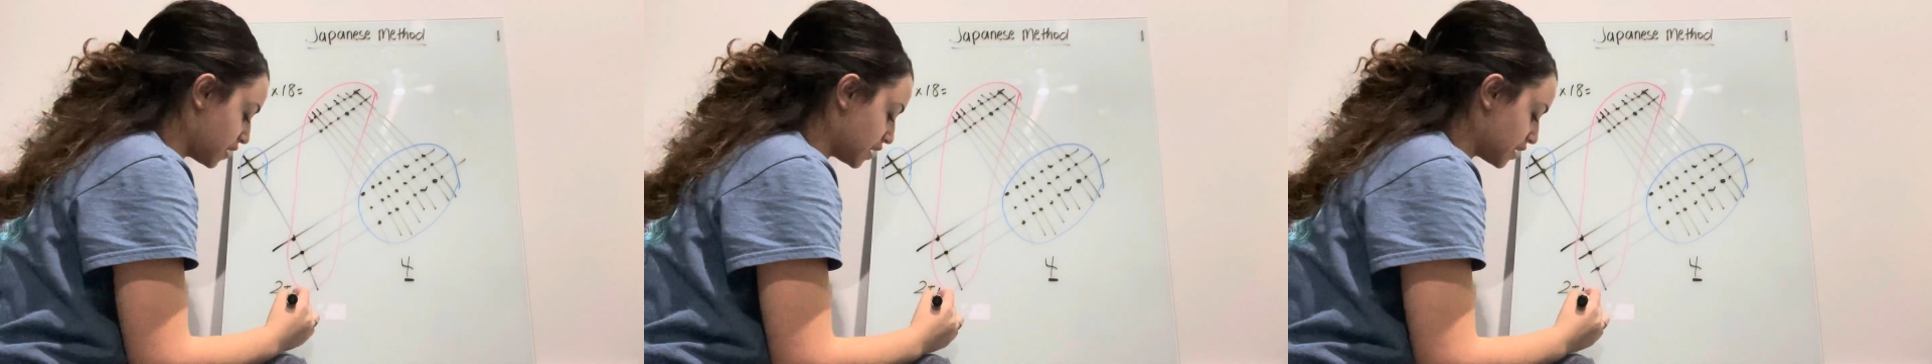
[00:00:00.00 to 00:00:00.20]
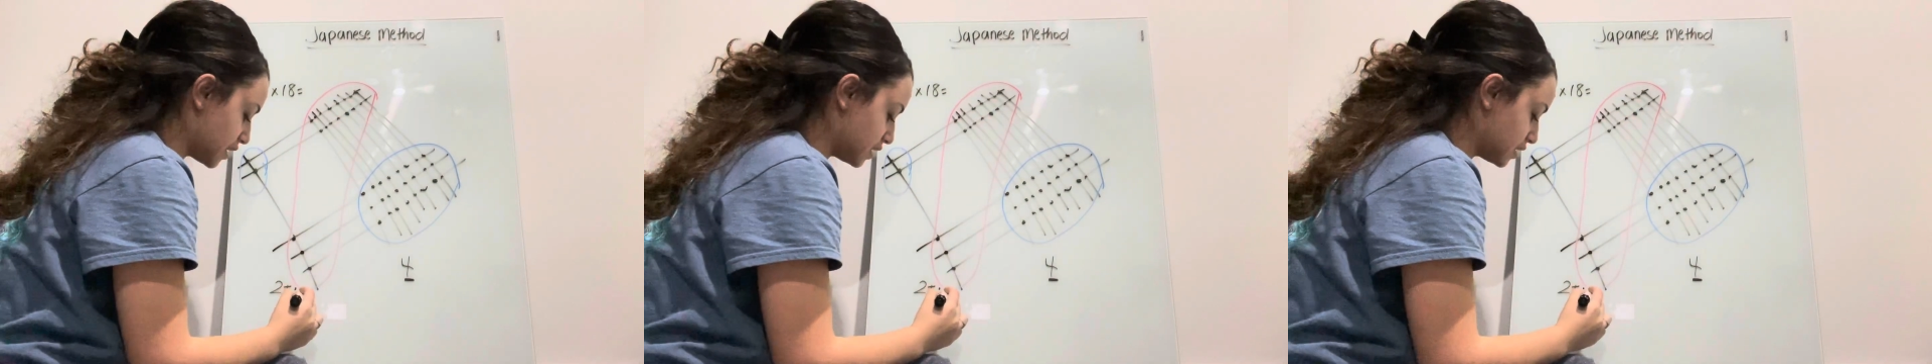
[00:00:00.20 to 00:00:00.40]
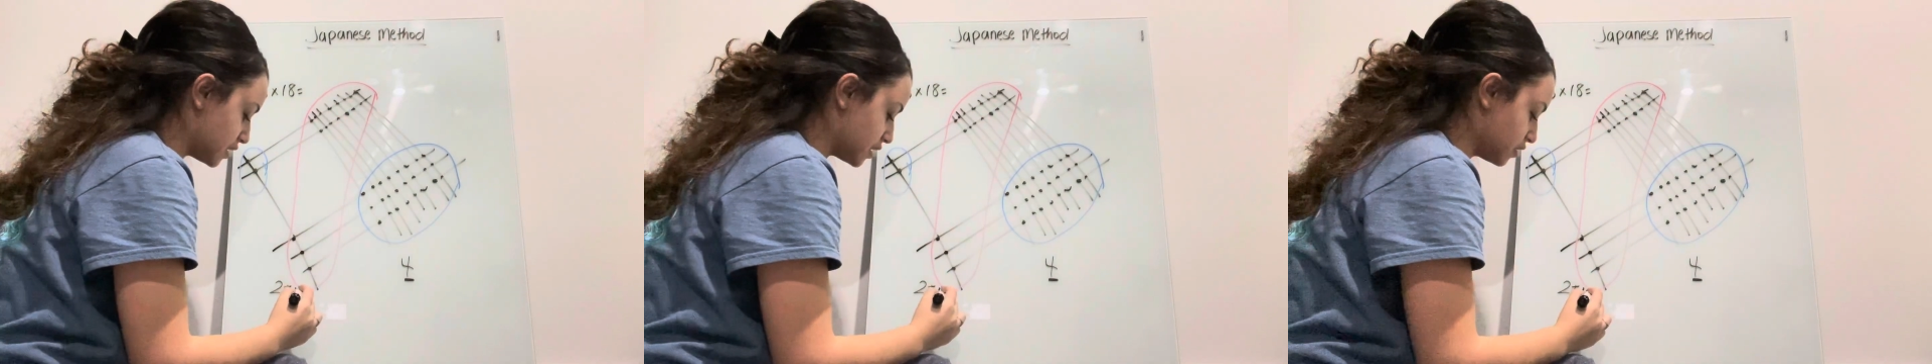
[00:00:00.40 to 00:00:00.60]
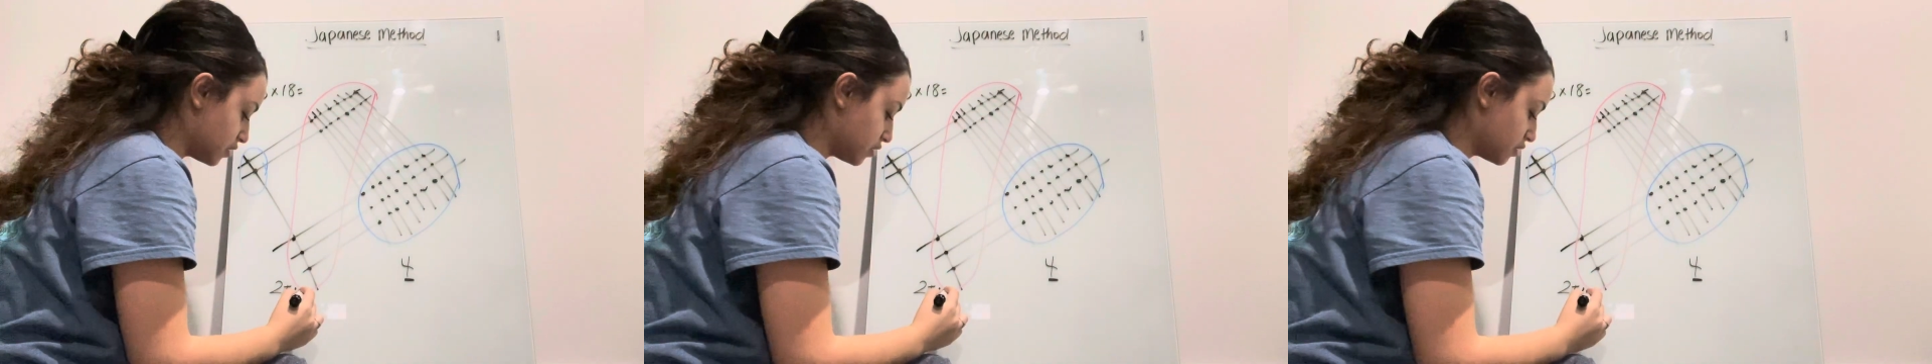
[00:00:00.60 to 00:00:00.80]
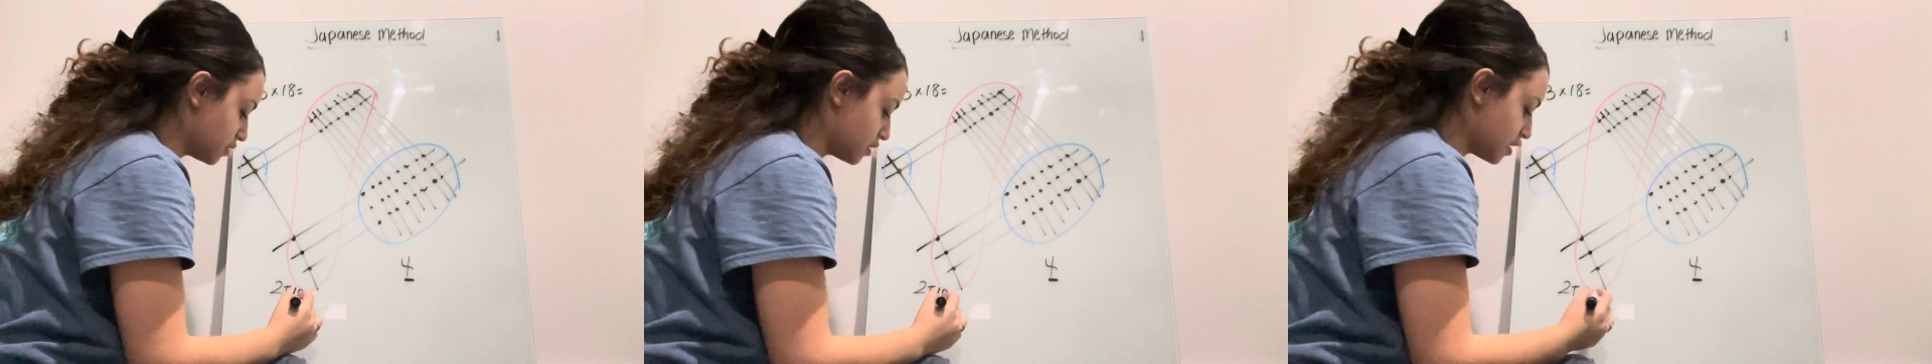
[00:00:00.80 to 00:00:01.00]
19,
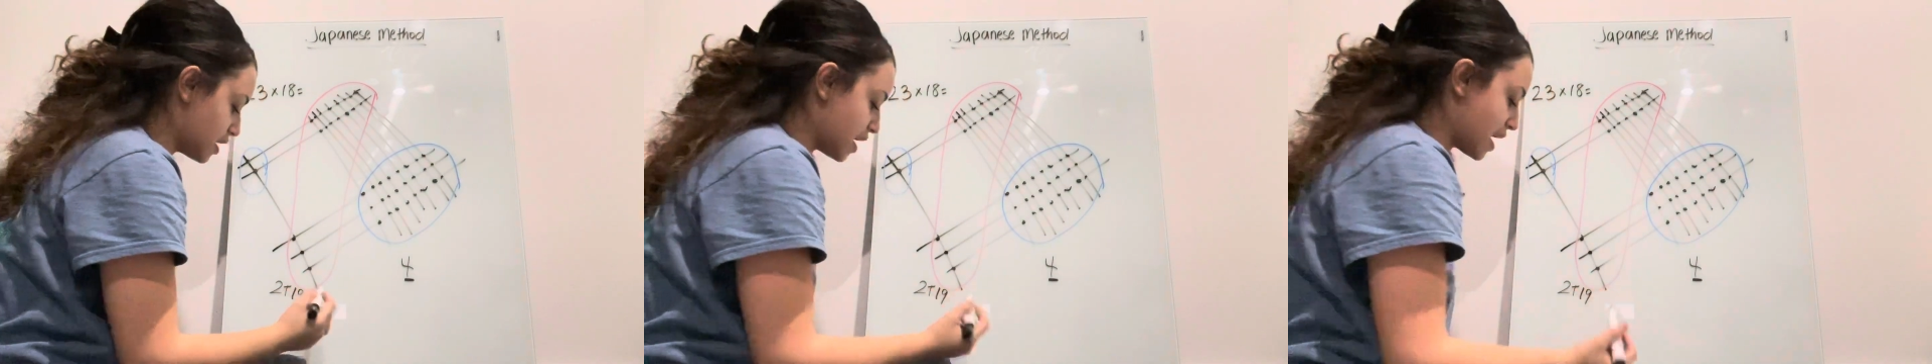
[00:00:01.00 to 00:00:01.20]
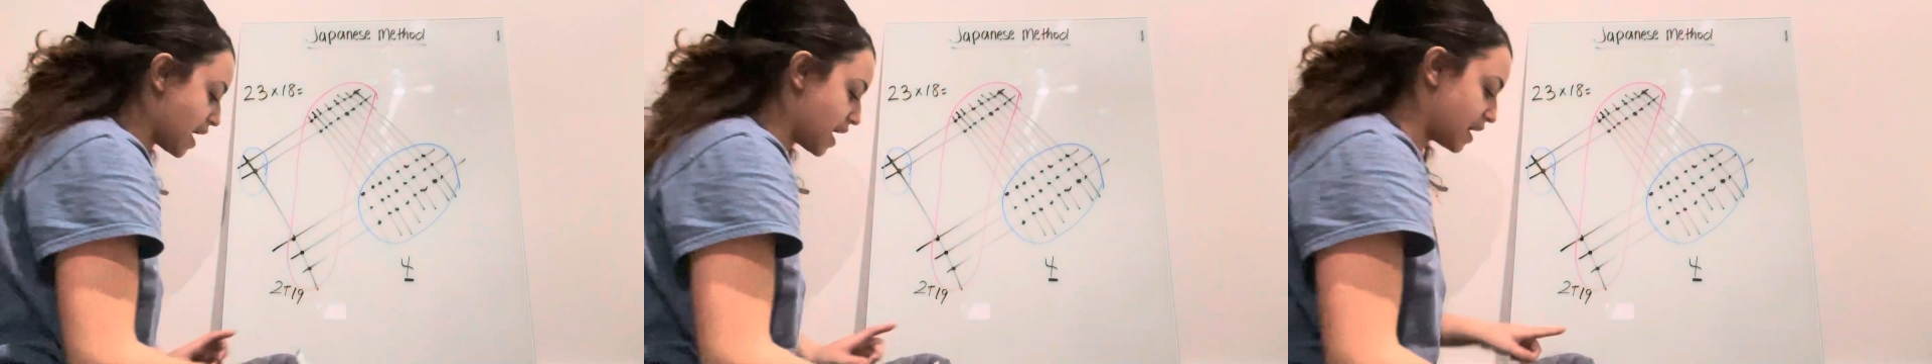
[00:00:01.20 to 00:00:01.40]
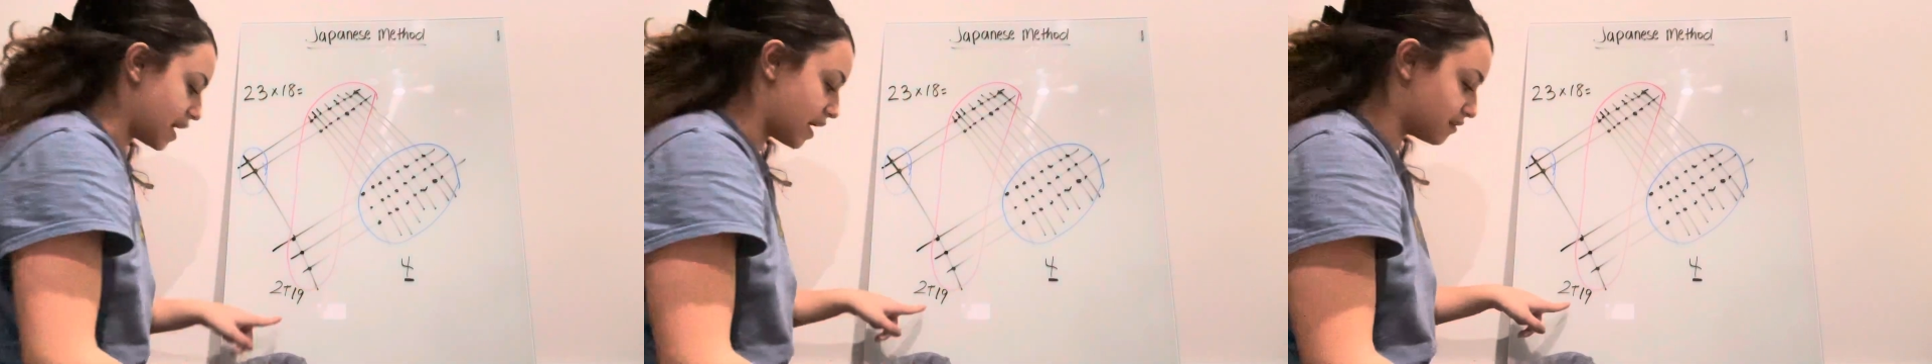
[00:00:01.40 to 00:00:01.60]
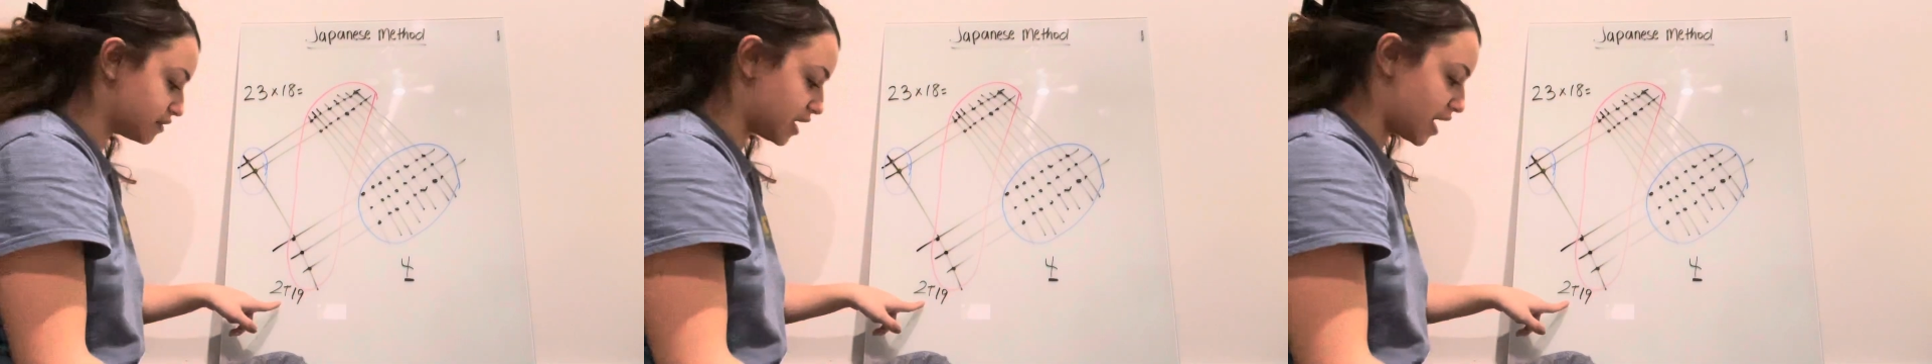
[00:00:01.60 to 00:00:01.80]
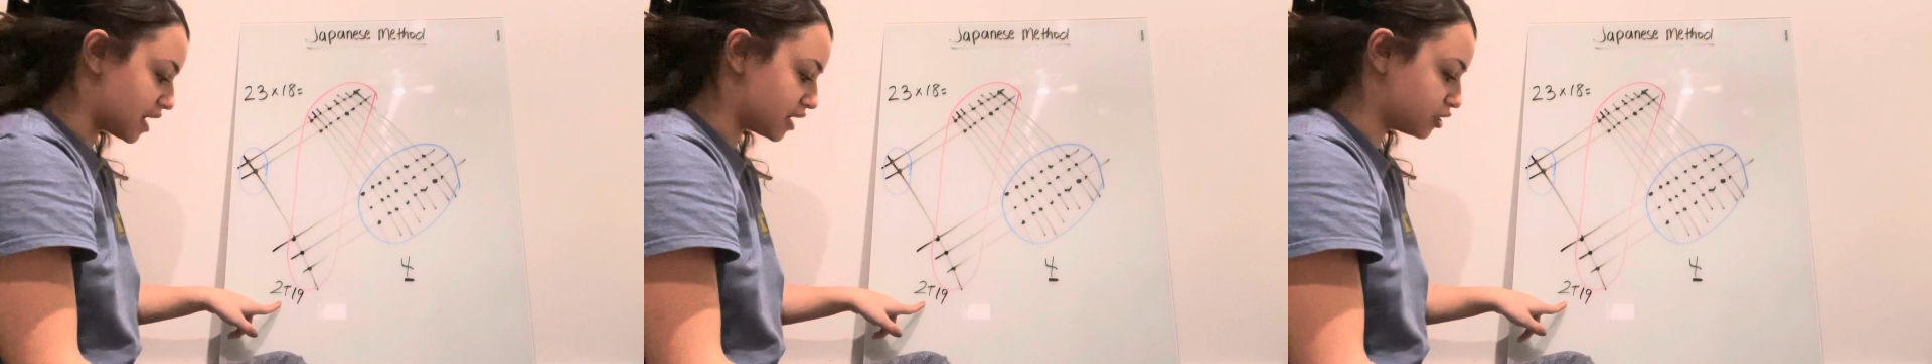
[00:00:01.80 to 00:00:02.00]
and I have to
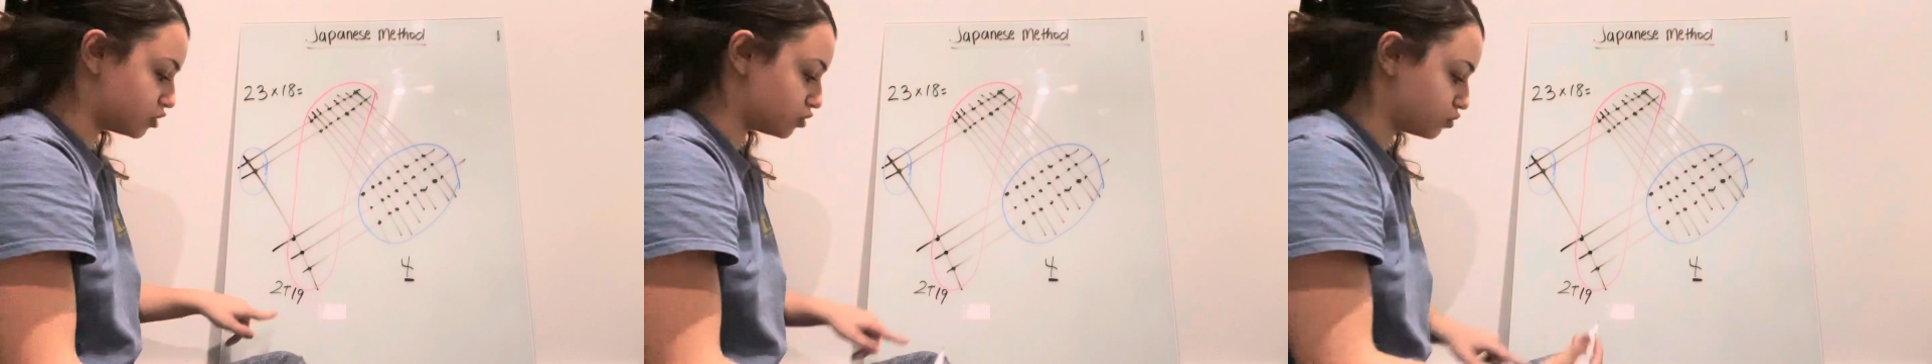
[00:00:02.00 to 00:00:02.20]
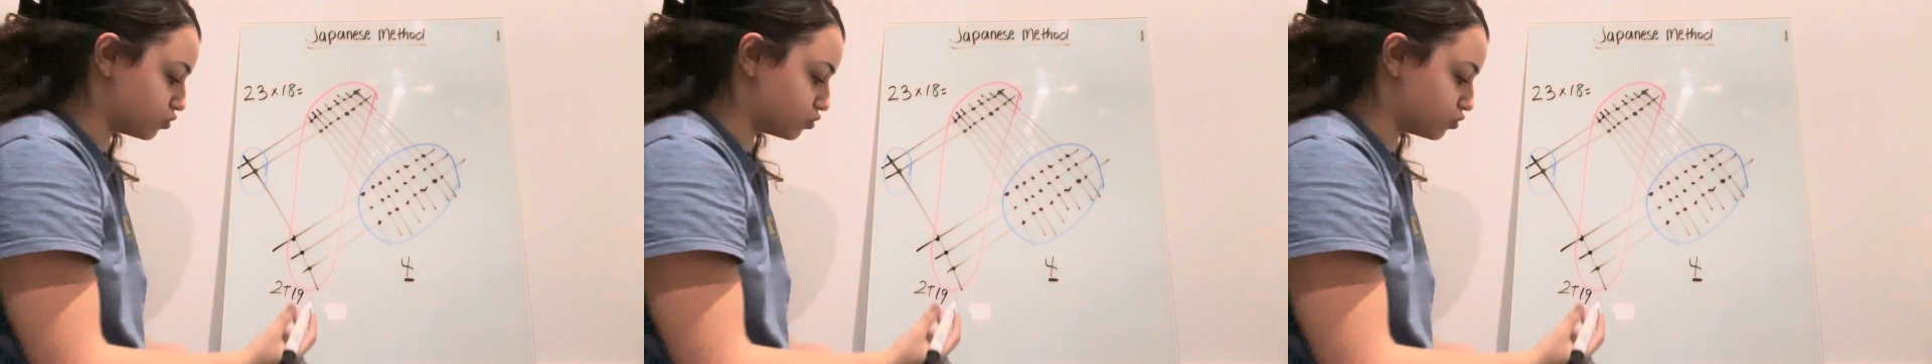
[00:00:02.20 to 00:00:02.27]
add 2.